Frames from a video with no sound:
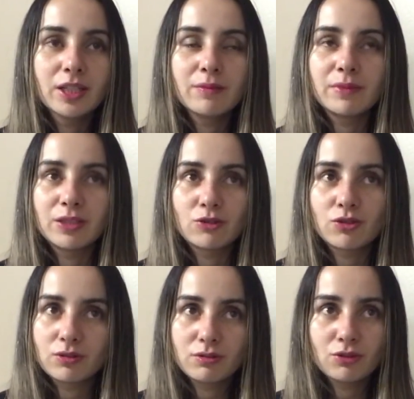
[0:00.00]

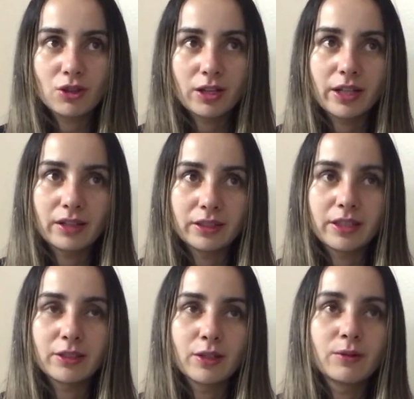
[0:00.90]
meets John
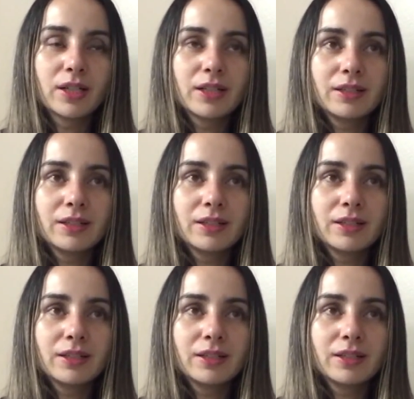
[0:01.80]
Galliano.